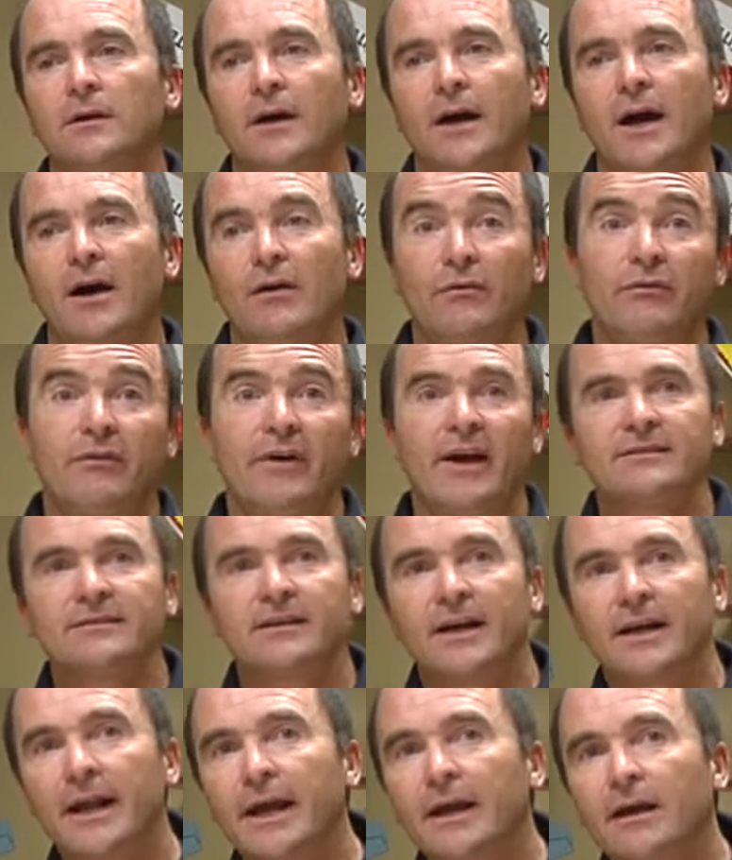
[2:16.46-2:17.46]
How fast
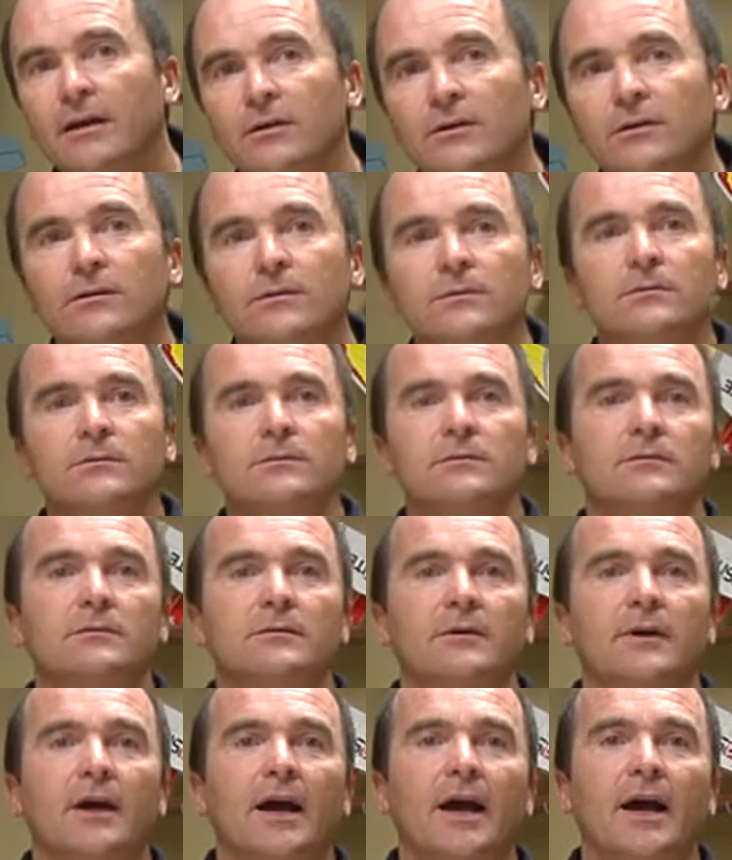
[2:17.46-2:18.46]
can I go?
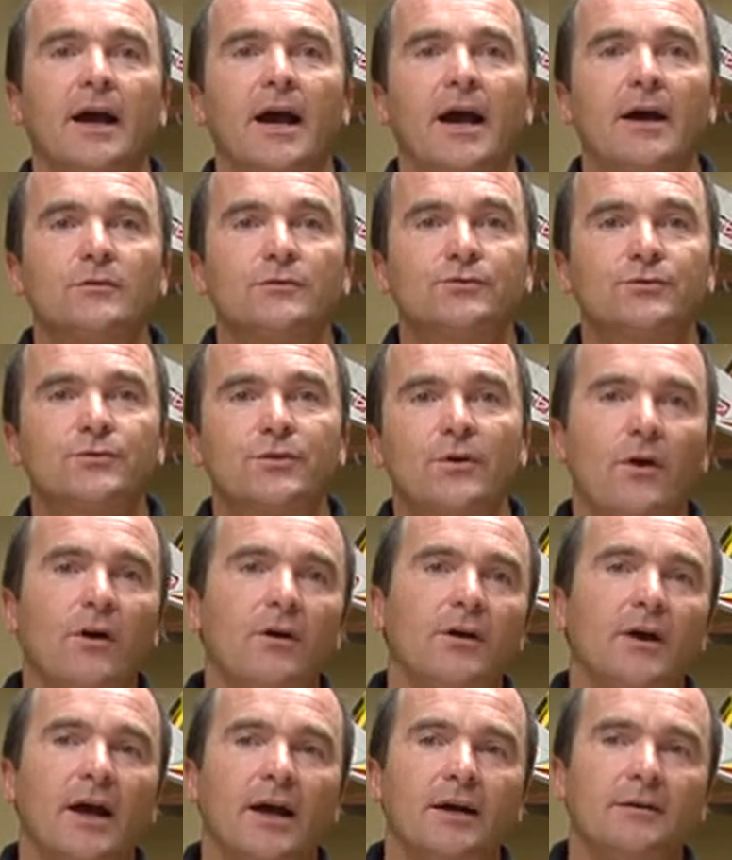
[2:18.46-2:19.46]
How
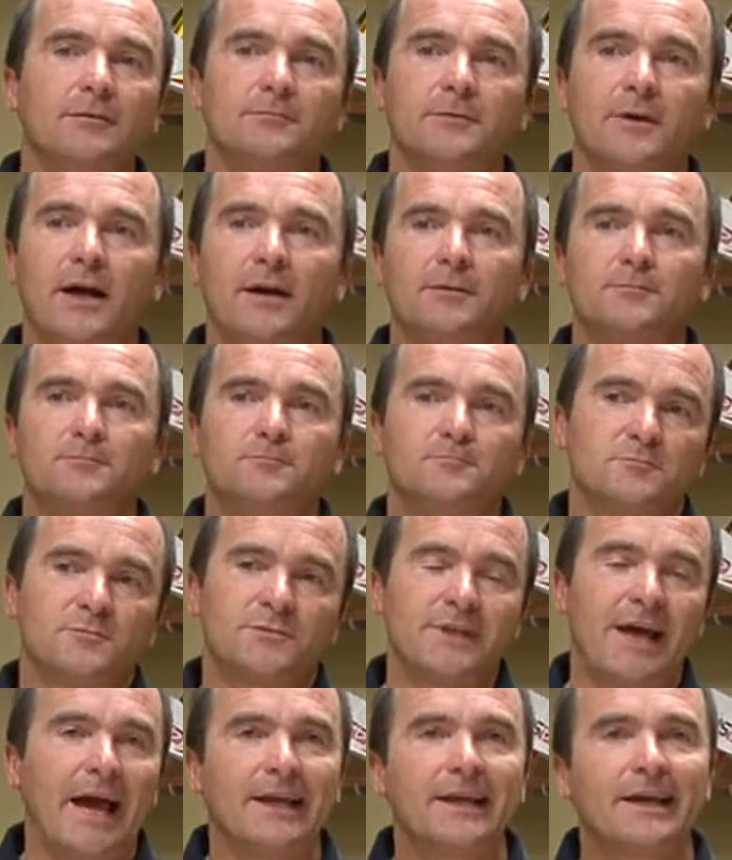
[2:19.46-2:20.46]
strong, how
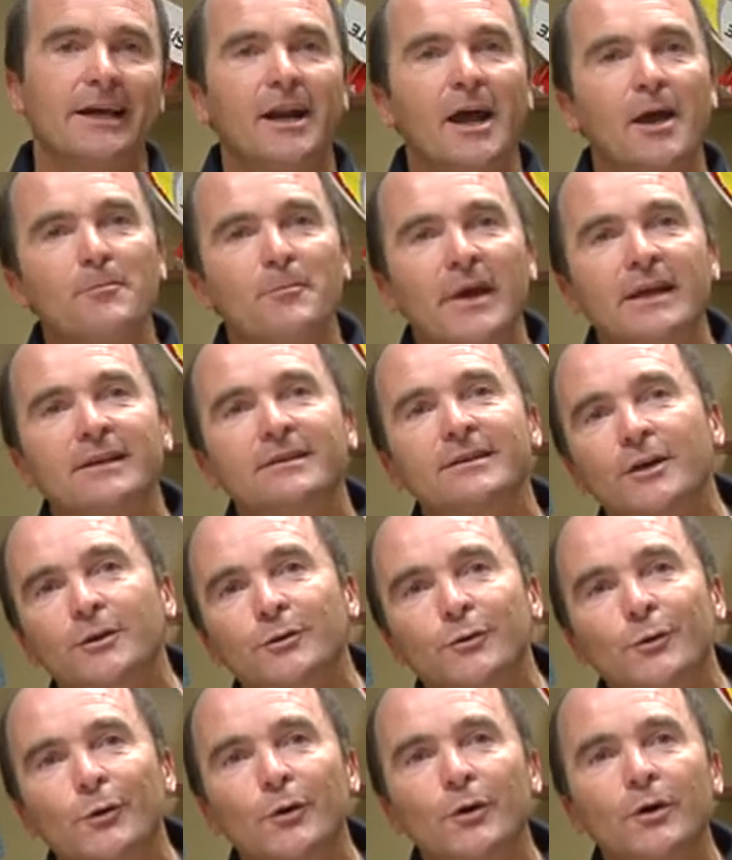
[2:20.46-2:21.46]
tight can I make
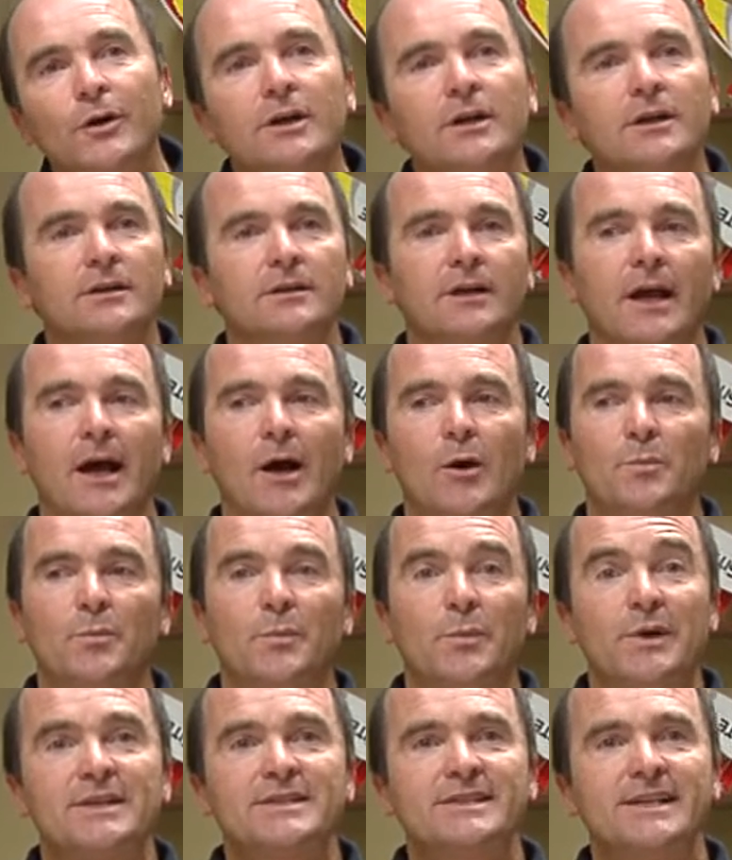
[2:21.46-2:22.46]
that turn? How
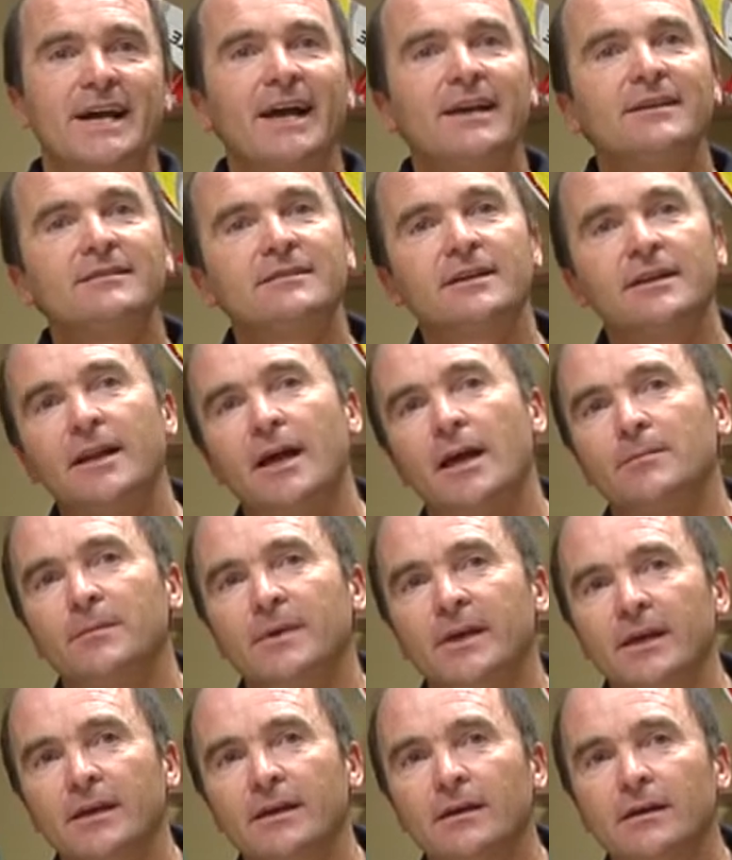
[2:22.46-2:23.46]
precise can I
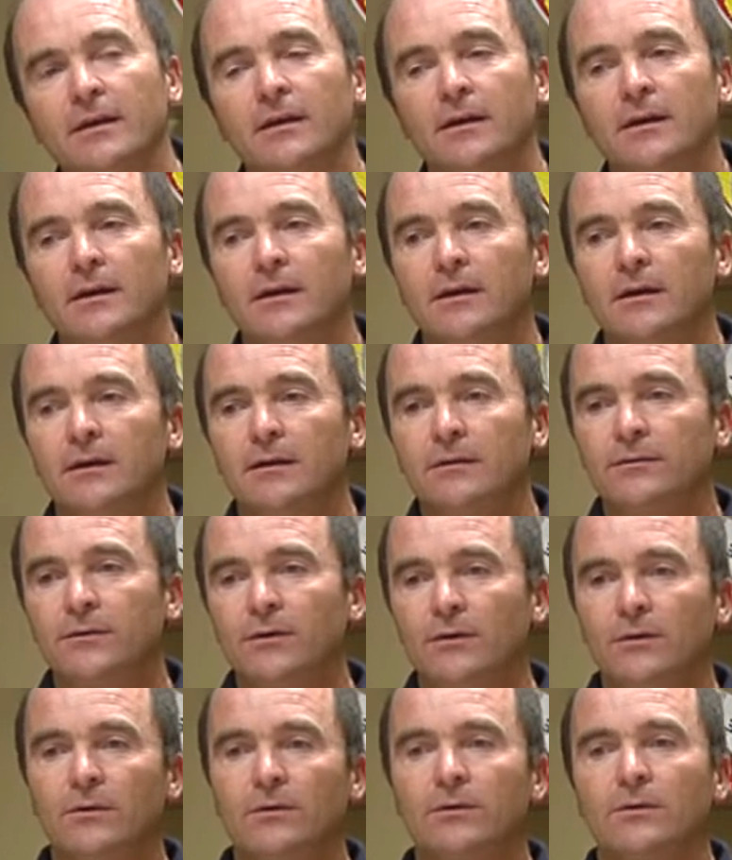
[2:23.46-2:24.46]
be?
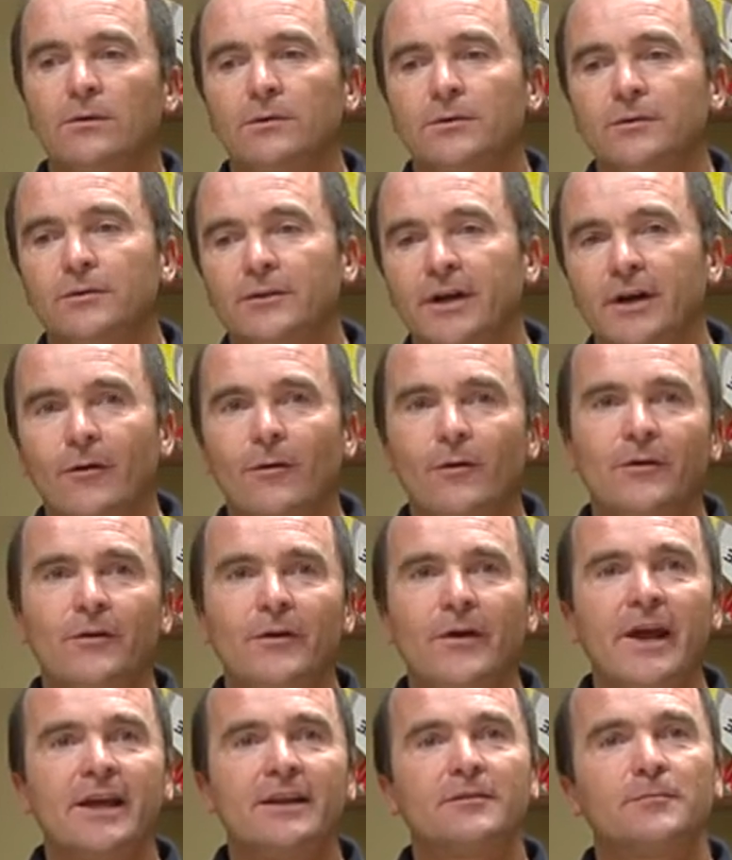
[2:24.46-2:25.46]
So they're all
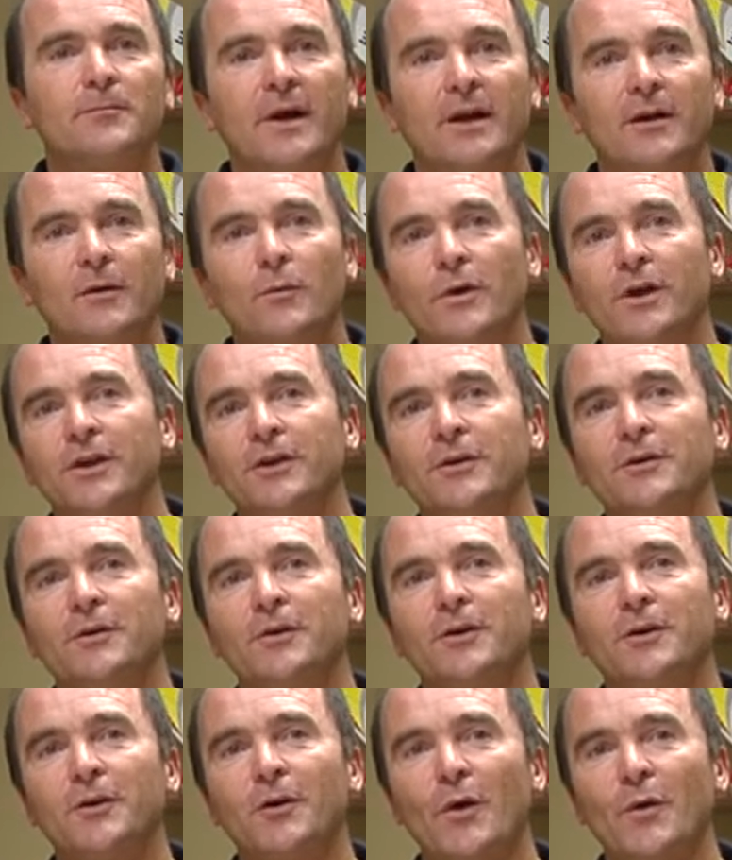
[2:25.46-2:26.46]
great, but when you're
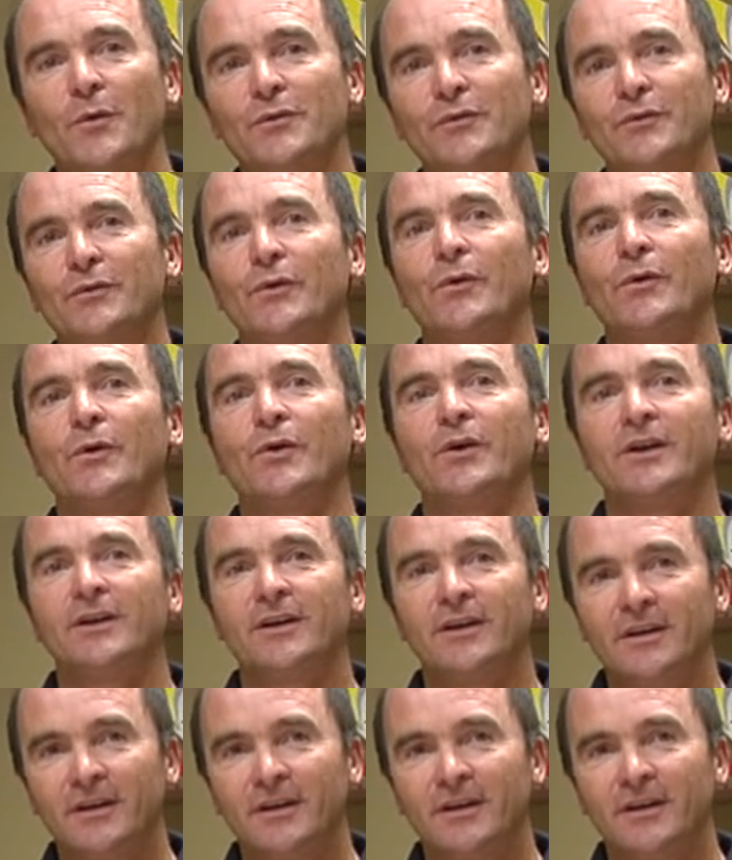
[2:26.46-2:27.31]
going for